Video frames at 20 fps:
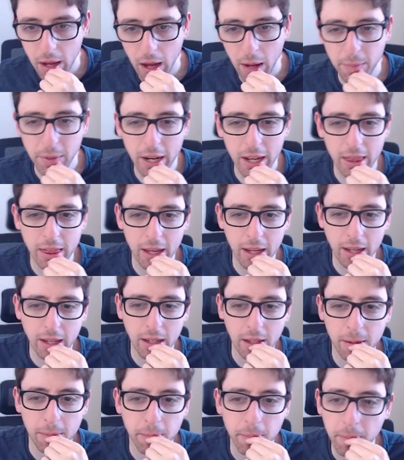I mean, I
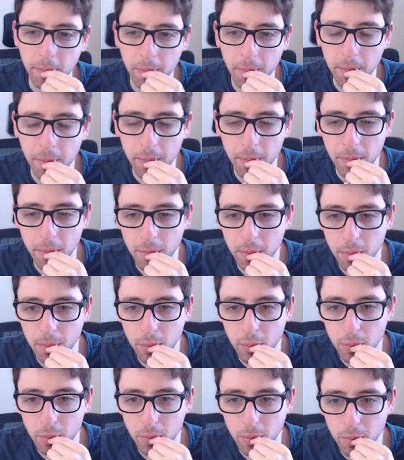think
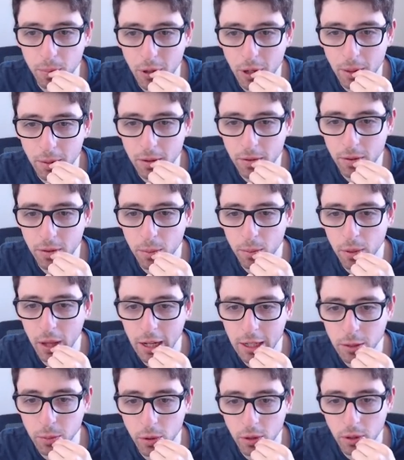probably from
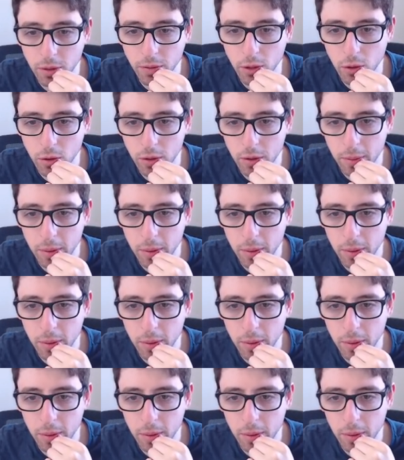black's point of view,